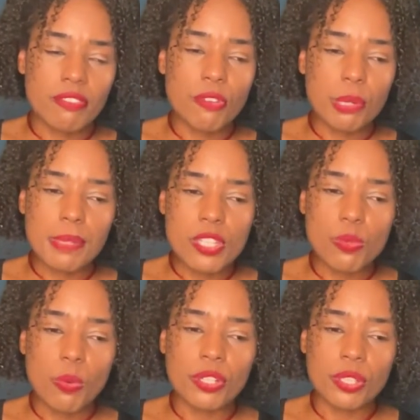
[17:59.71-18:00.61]
for me
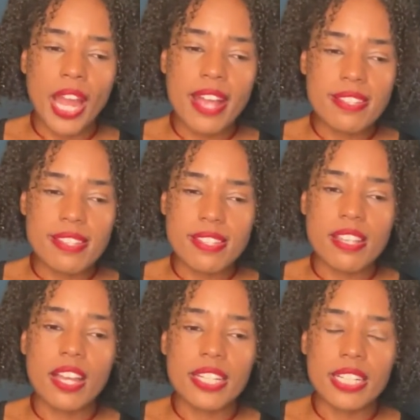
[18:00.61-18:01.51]
to wonder, as a
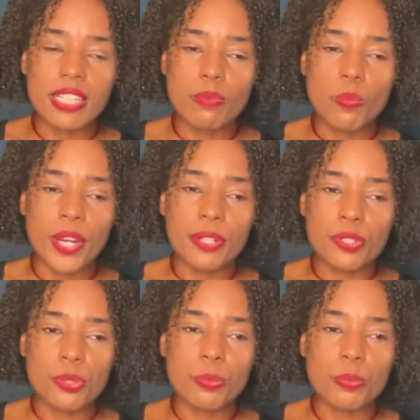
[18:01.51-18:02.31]
society, where do